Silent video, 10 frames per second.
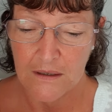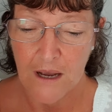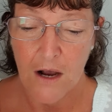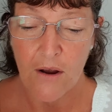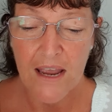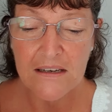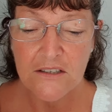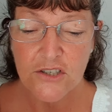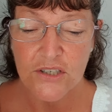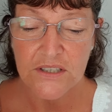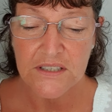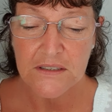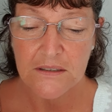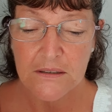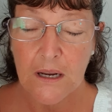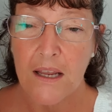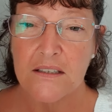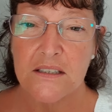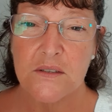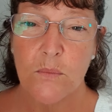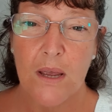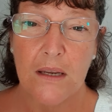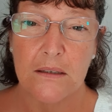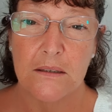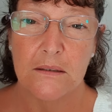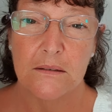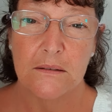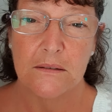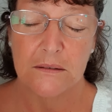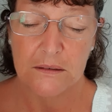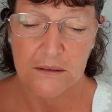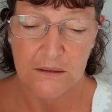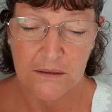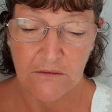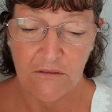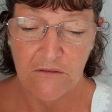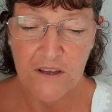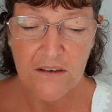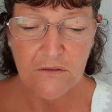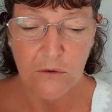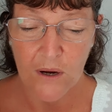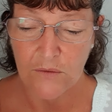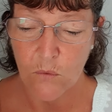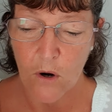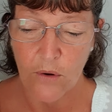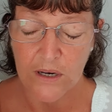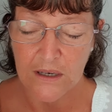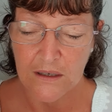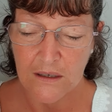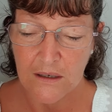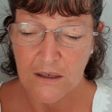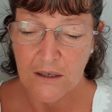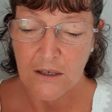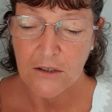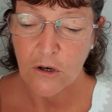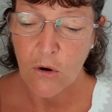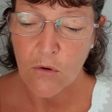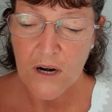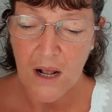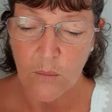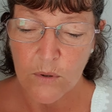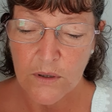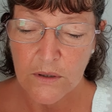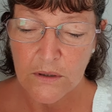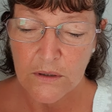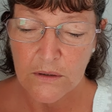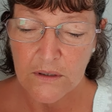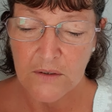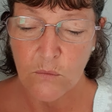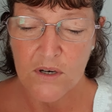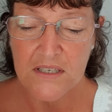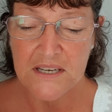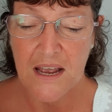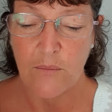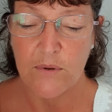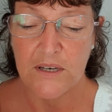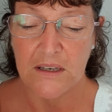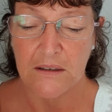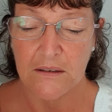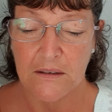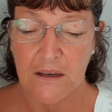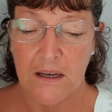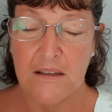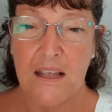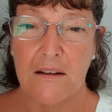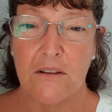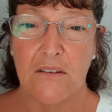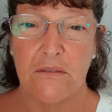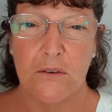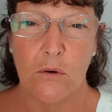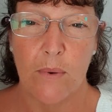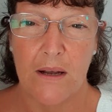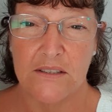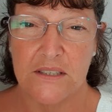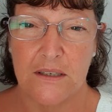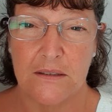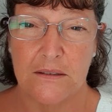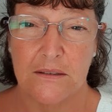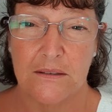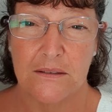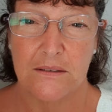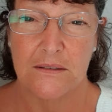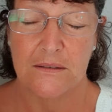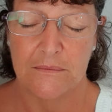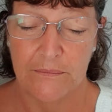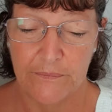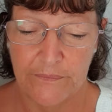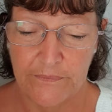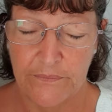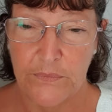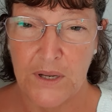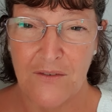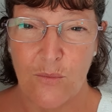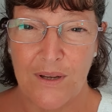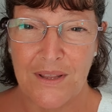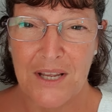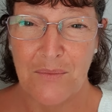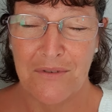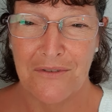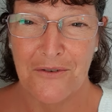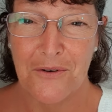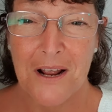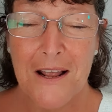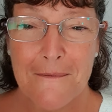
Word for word: are anxious and dismayed fearful and worry, caught up in what is happening and how they feel about it. You ever been there before?